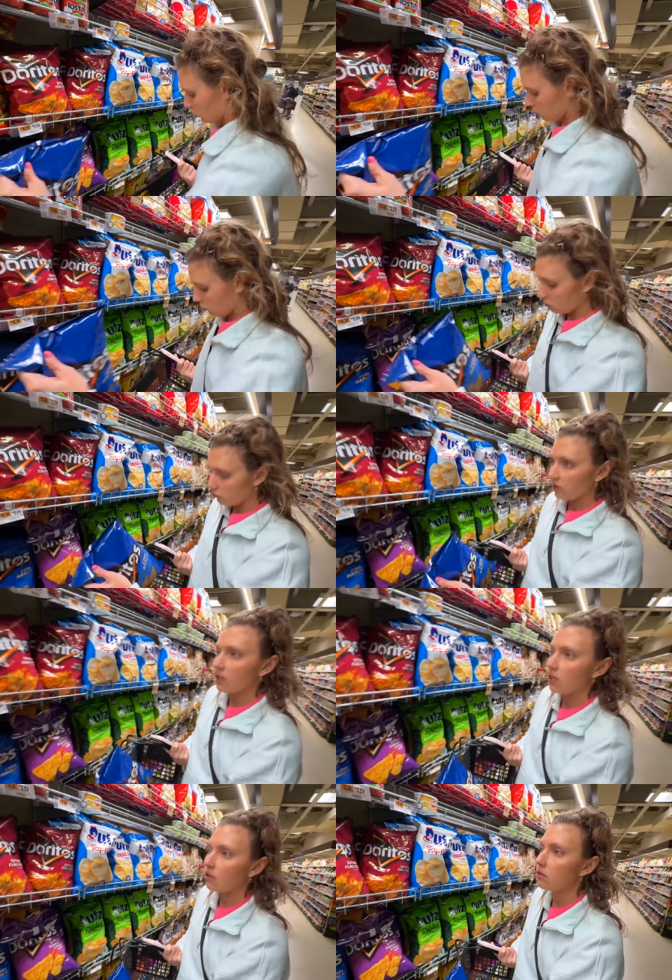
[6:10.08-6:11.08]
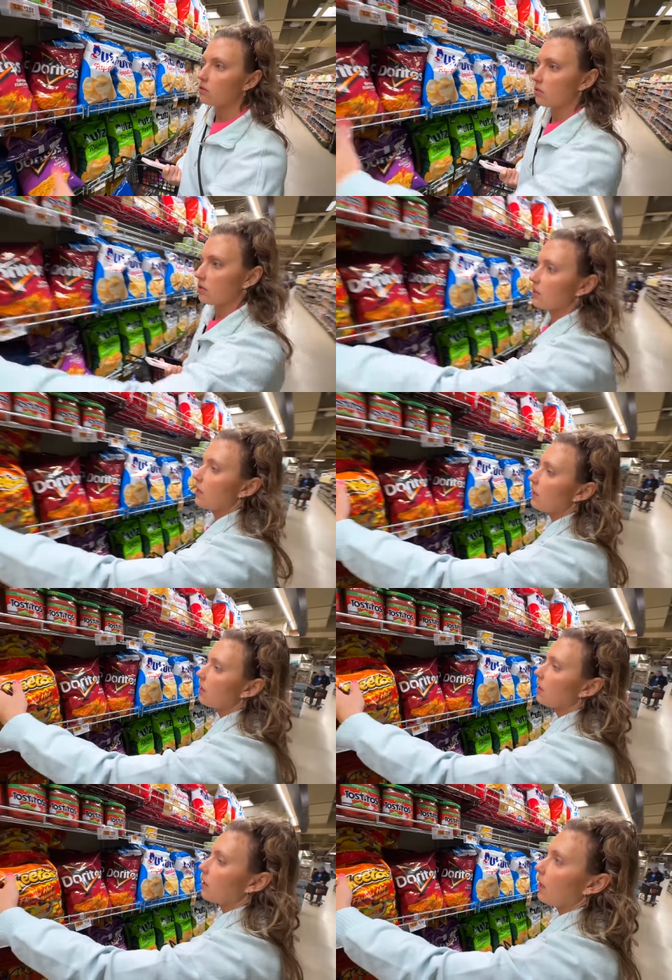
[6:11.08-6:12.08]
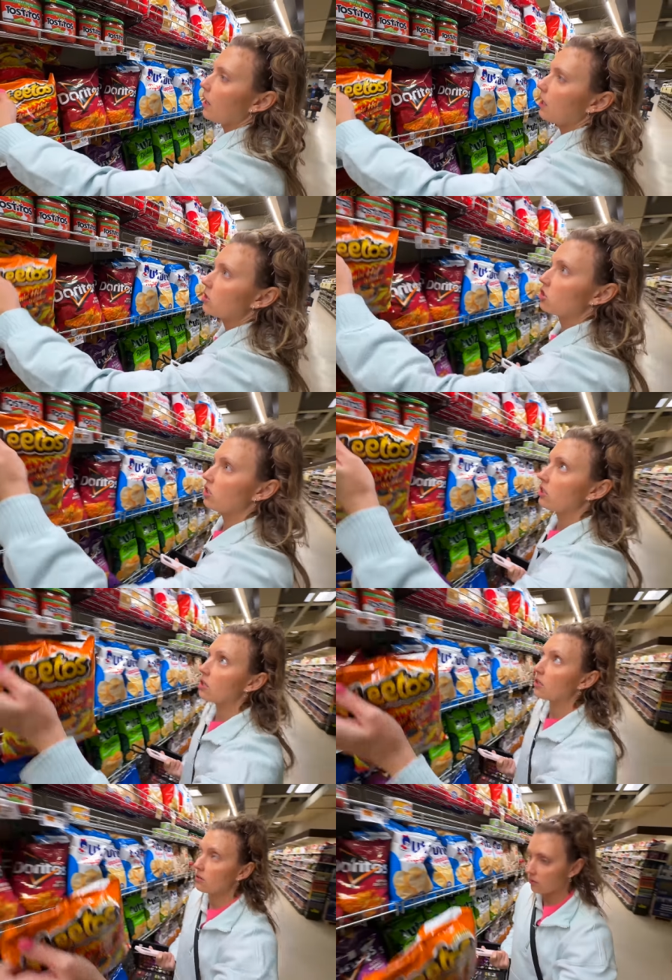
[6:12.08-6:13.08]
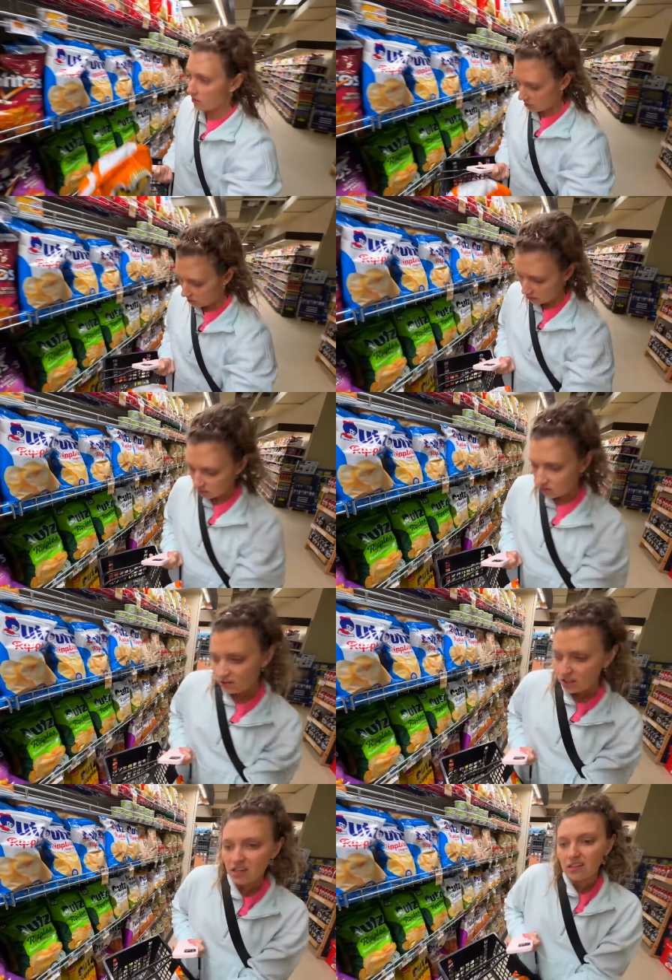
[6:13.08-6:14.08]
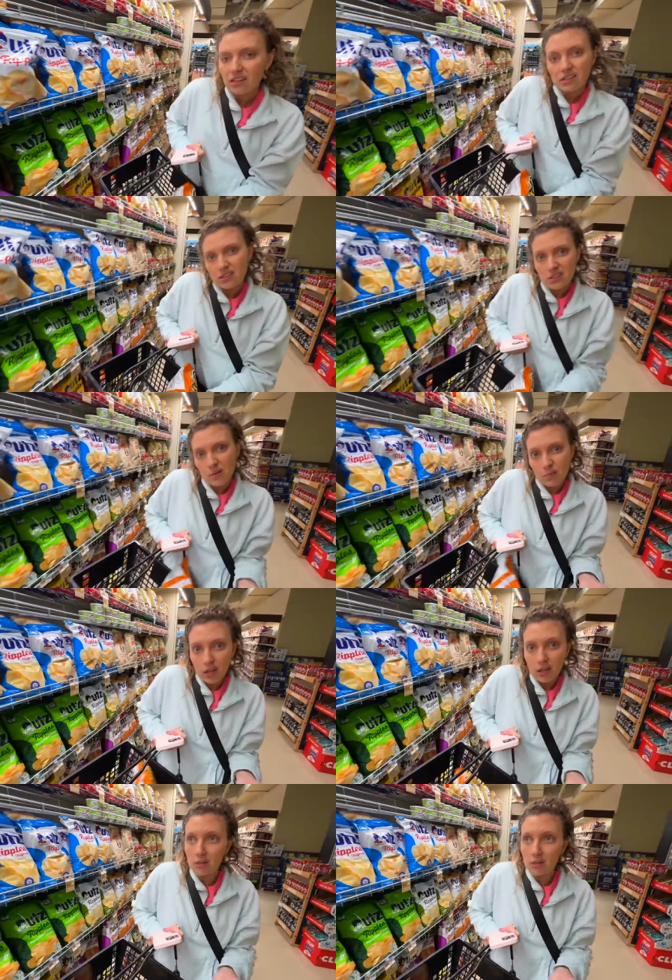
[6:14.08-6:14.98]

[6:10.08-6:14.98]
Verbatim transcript: Doritos and Cheetos. That's kind of like the same thing.